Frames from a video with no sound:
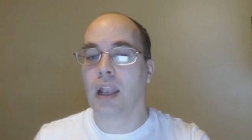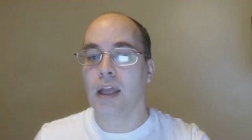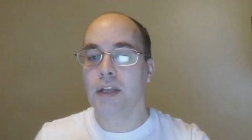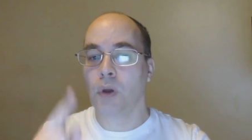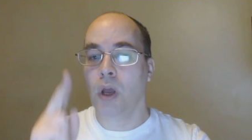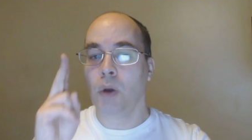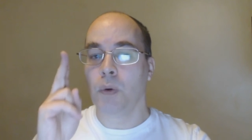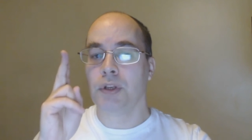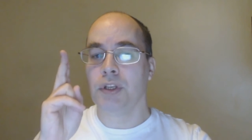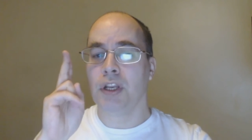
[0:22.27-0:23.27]
Light
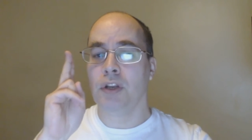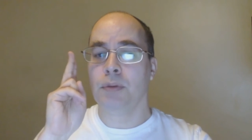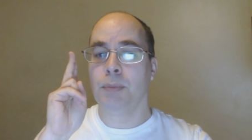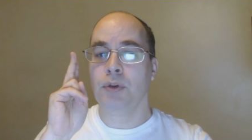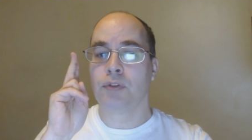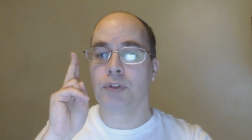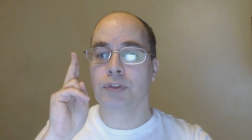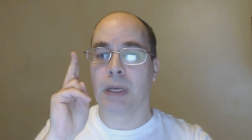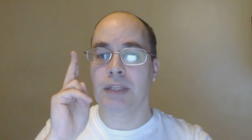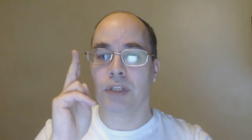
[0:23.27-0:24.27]
will continue to move through
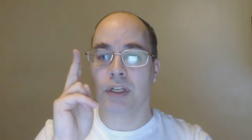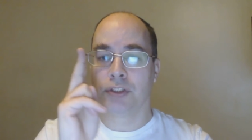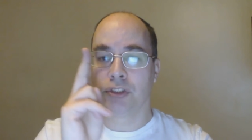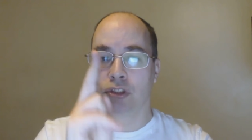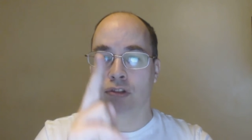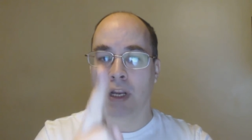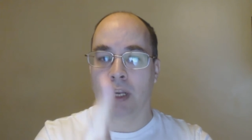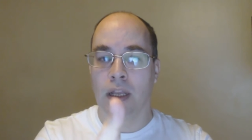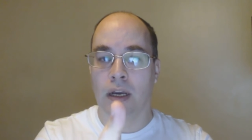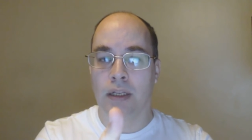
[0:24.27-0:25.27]
space in a
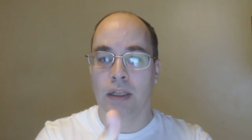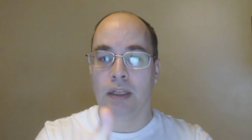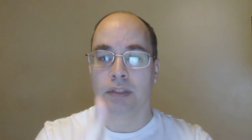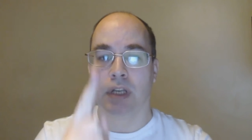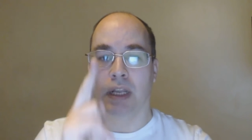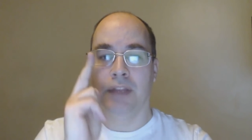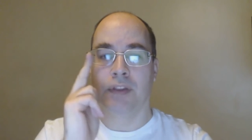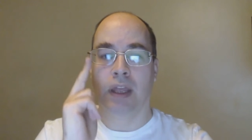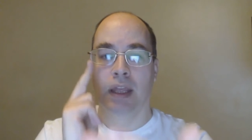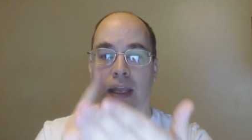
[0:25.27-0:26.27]
straight line until it
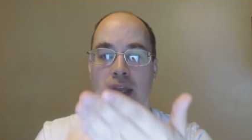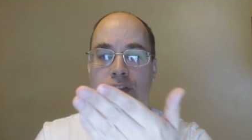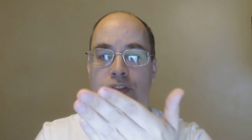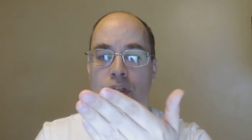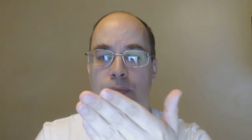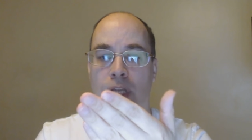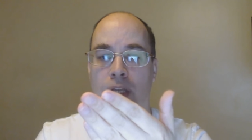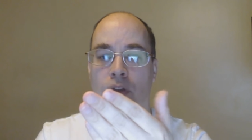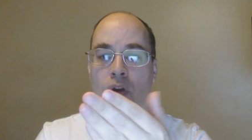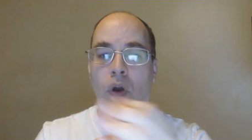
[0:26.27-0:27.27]
either hits an
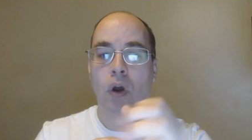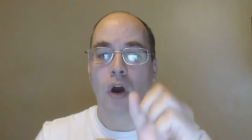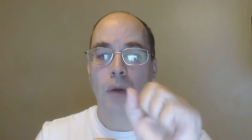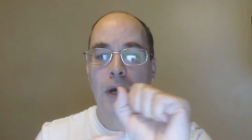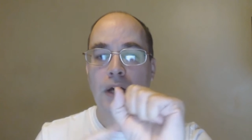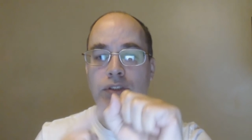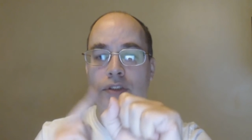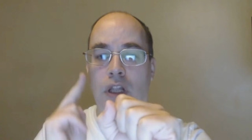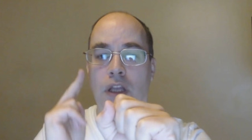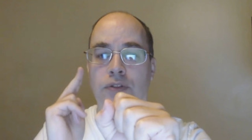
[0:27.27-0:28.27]
object or
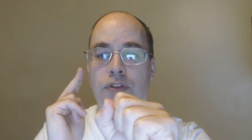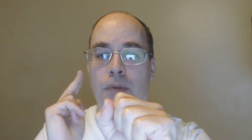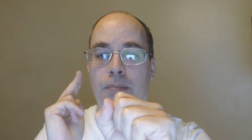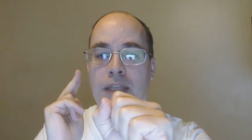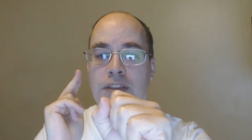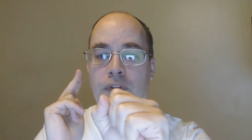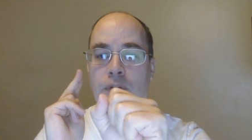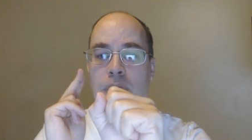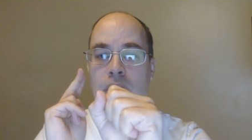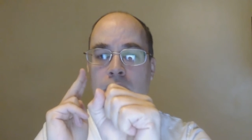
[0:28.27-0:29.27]
passes close to a massive
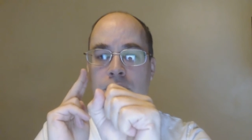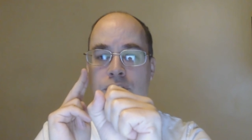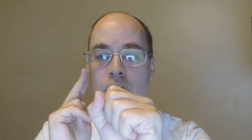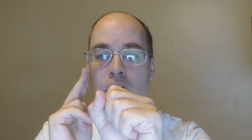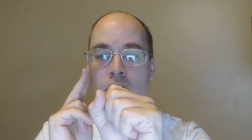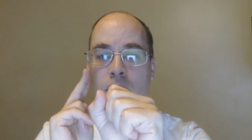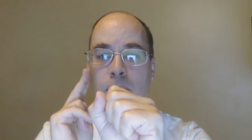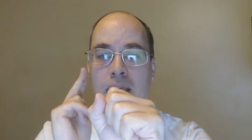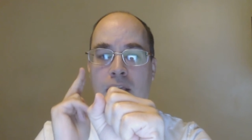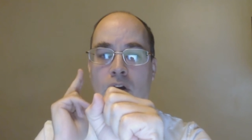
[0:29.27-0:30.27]
object like a star or a
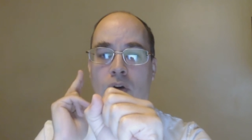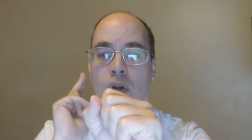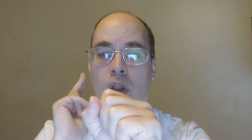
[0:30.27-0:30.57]
black hole.